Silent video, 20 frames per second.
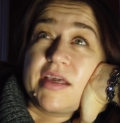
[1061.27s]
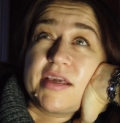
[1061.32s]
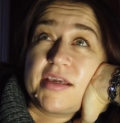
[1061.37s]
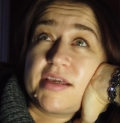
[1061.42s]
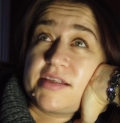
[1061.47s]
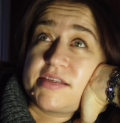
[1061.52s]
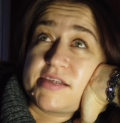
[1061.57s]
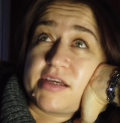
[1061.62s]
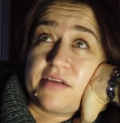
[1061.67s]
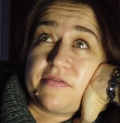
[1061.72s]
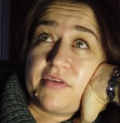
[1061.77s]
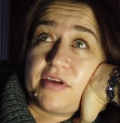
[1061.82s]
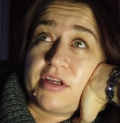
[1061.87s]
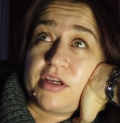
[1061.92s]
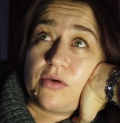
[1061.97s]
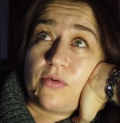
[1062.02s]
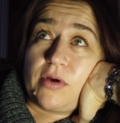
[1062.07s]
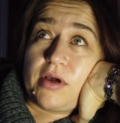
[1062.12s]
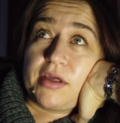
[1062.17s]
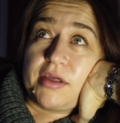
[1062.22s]
Kids are
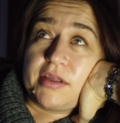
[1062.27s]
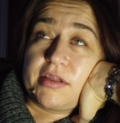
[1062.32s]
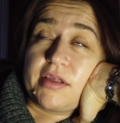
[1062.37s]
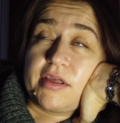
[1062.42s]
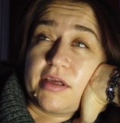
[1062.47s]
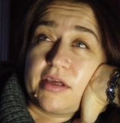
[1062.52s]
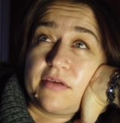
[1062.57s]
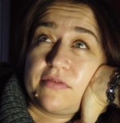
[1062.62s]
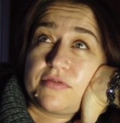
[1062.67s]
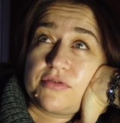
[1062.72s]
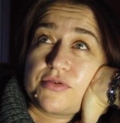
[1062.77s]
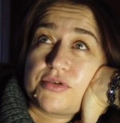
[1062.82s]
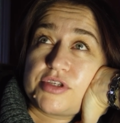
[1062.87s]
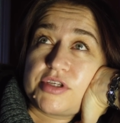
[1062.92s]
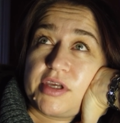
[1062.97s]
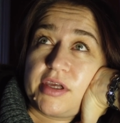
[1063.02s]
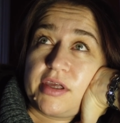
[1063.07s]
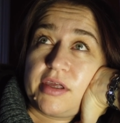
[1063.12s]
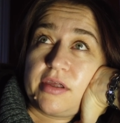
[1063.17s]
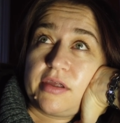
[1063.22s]
very quiet, I have to
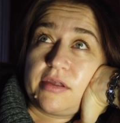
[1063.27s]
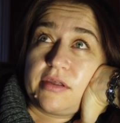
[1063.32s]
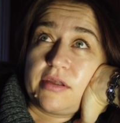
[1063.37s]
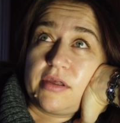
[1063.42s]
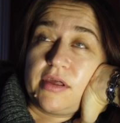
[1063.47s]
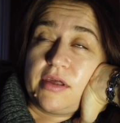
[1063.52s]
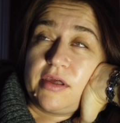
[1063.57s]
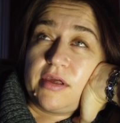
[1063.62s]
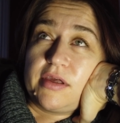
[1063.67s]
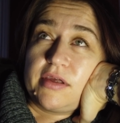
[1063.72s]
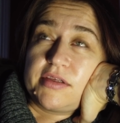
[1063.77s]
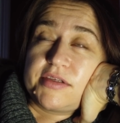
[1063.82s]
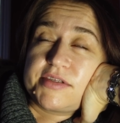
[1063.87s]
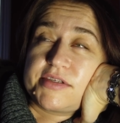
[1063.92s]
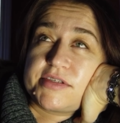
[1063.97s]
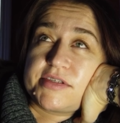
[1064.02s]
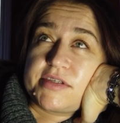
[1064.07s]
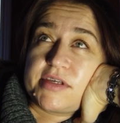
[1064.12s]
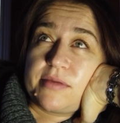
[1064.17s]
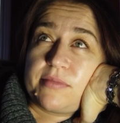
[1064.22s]
say.
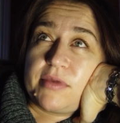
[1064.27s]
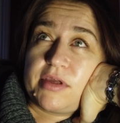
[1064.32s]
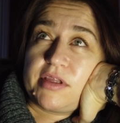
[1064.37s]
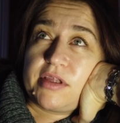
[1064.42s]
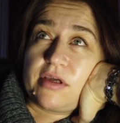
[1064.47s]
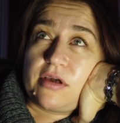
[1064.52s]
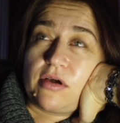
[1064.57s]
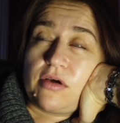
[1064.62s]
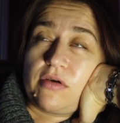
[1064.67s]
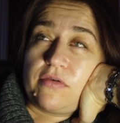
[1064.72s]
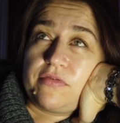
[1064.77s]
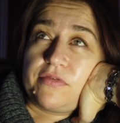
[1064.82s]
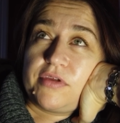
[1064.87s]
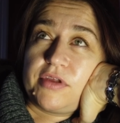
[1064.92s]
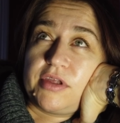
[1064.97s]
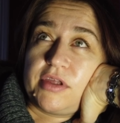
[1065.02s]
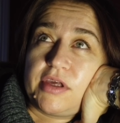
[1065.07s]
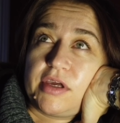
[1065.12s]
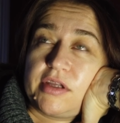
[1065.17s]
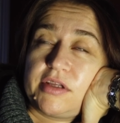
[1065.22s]
Since I made a
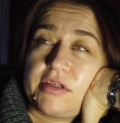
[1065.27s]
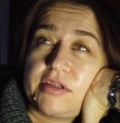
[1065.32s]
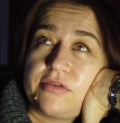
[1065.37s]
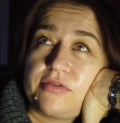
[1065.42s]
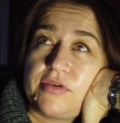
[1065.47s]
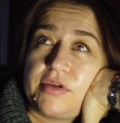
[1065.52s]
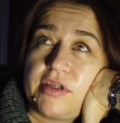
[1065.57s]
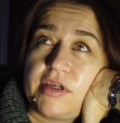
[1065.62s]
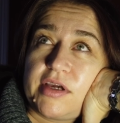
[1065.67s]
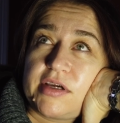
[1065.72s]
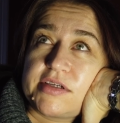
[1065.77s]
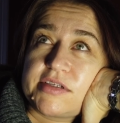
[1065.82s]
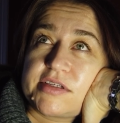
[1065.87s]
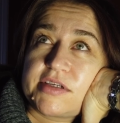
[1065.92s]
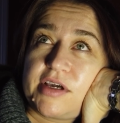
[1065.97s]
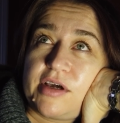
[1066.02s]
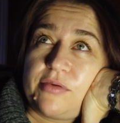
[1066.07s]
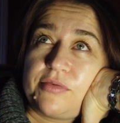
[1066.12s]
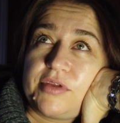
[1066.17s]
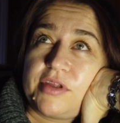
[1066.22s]
coffee, I didn't really
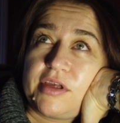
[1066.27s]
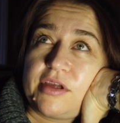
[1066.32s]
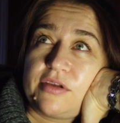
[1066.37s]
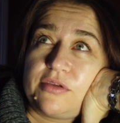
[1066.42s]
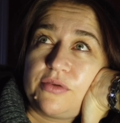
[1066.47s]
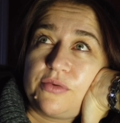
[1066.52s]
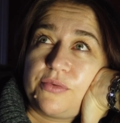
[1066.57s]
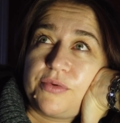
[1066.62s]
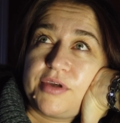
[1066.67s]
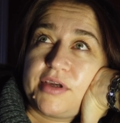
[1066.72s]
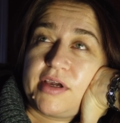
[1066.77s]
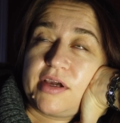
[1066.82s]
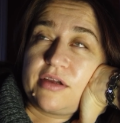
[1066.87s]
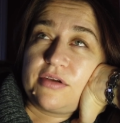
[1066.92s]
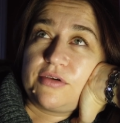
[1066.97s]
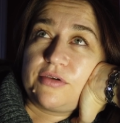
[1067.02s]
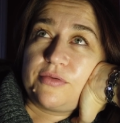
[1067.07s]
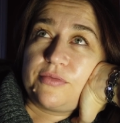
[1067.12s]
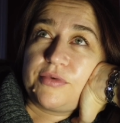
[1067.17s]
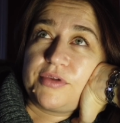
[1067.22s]
ask how they are doing.
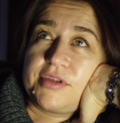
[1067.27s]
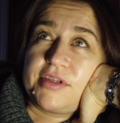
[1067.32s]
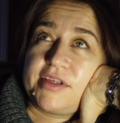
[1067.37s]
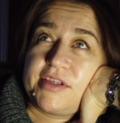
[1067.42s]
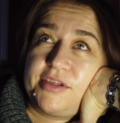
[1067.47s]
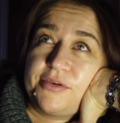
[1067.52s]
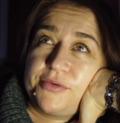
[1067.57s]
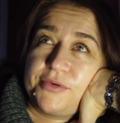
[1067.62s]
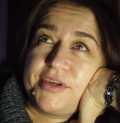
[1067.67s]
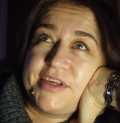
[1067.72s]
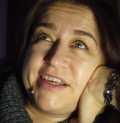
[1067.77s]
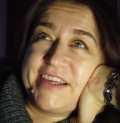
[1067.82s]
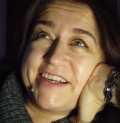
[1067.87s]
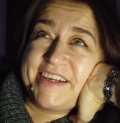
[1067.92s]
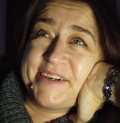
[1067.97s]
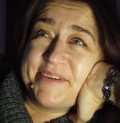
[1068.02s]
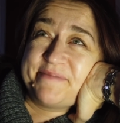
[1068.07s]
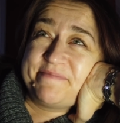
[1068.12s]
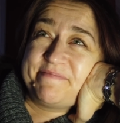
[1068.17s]
I don't know what they're doing.